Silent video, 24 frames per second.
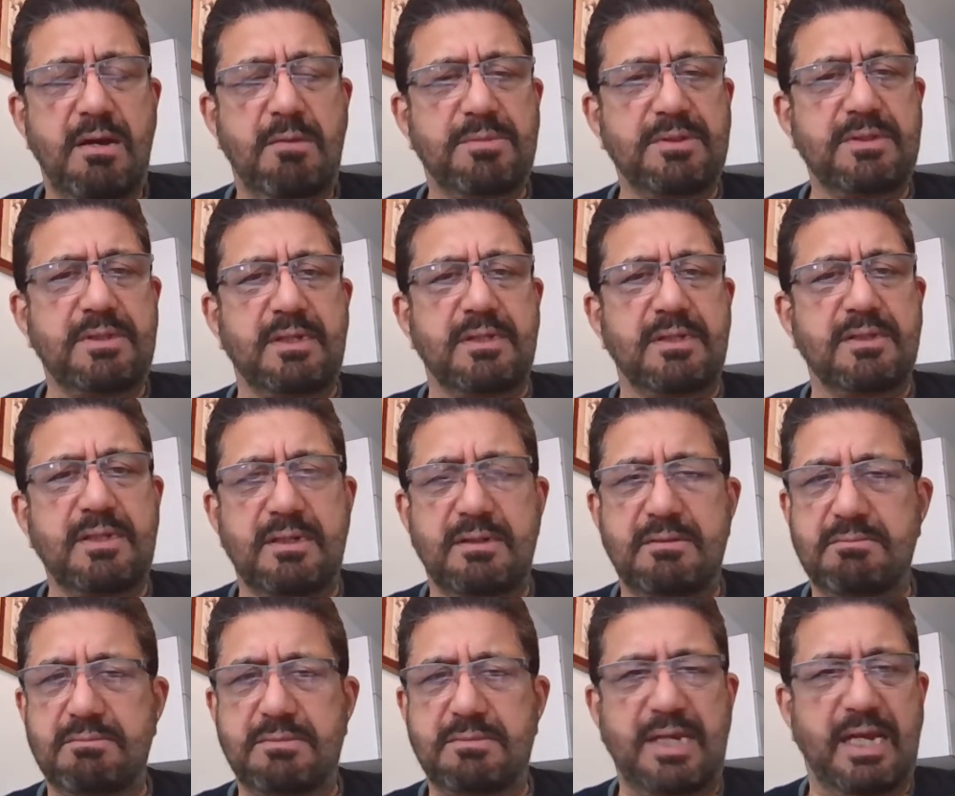But the
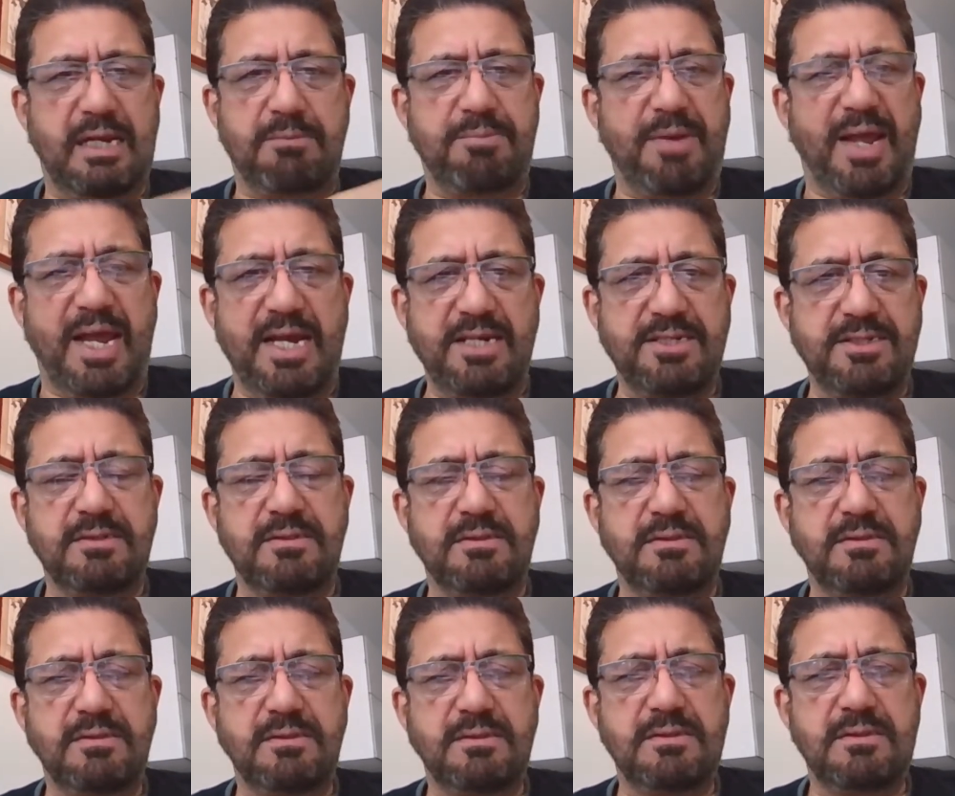other take
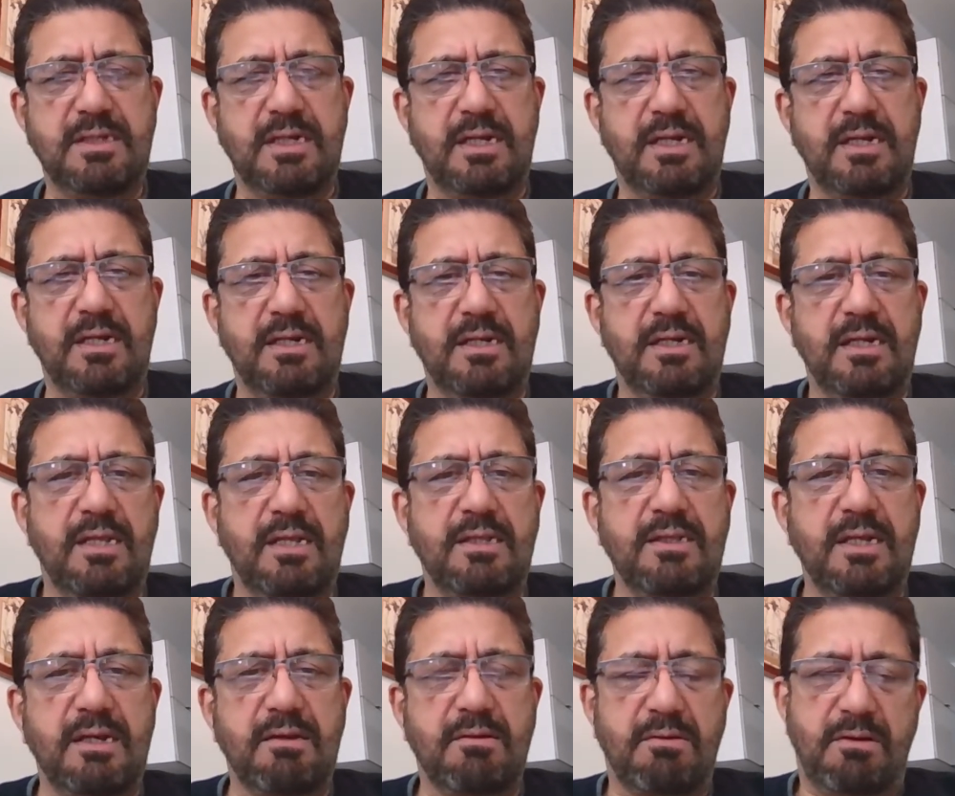passion,
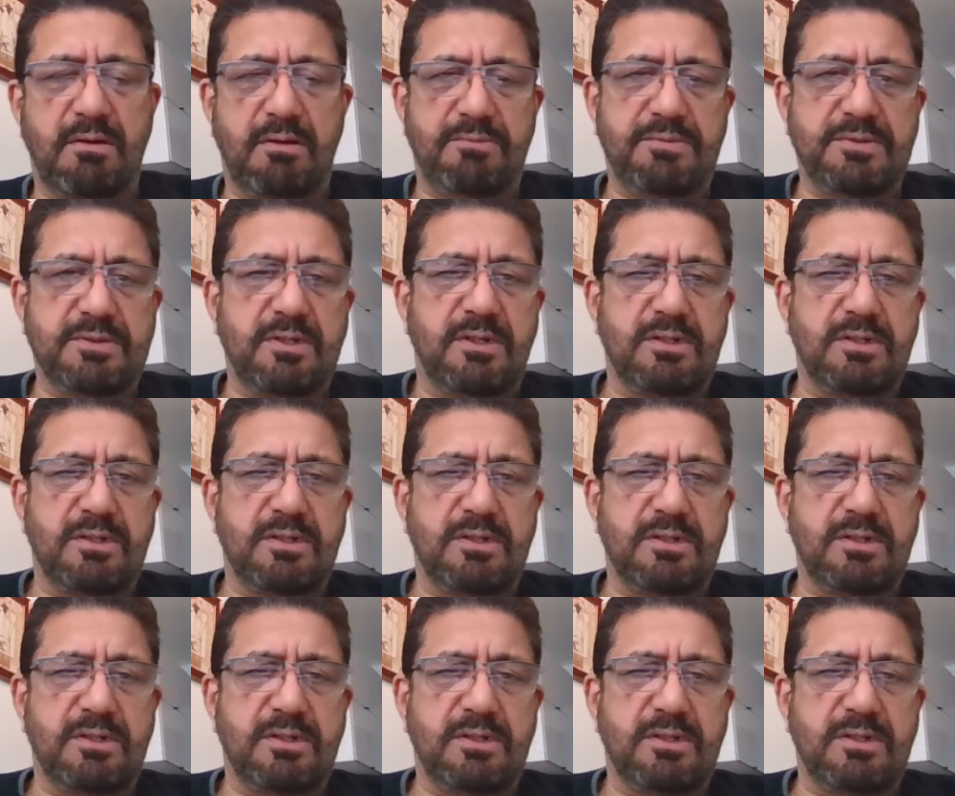and they are always